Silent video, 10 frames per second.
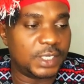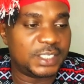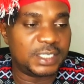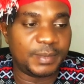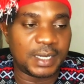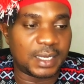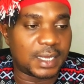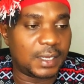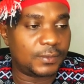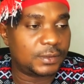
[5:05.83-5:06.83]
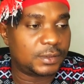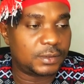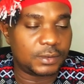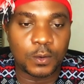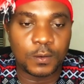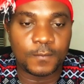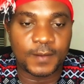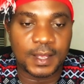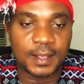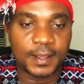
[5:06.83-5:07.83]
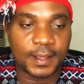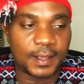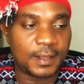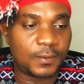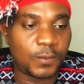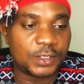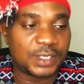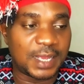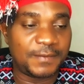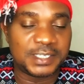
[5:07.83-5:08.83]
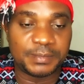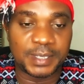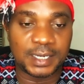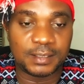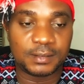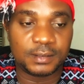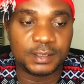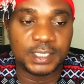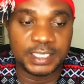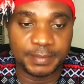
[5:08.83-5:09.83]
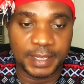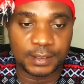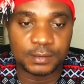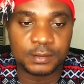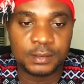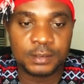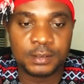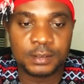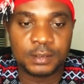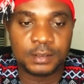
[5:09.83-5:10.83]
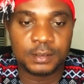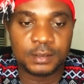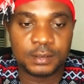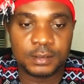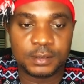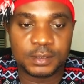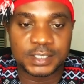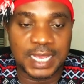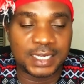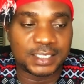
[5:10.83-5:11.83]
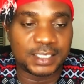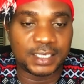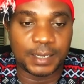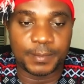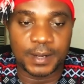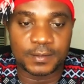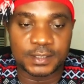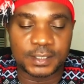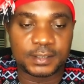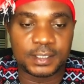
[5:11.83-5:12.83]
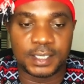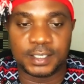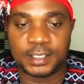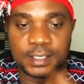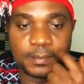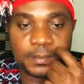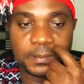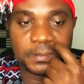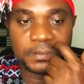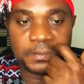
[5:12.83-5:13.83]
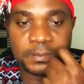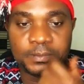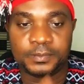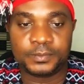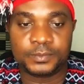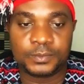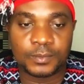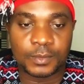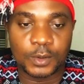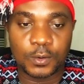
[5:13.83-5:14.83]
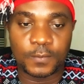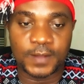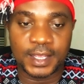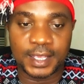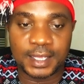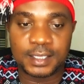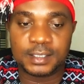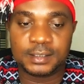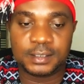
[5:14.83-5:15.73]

to a Gmail account, go over here. Once you have a Gmail email, sign it in in a browser and um, go over here,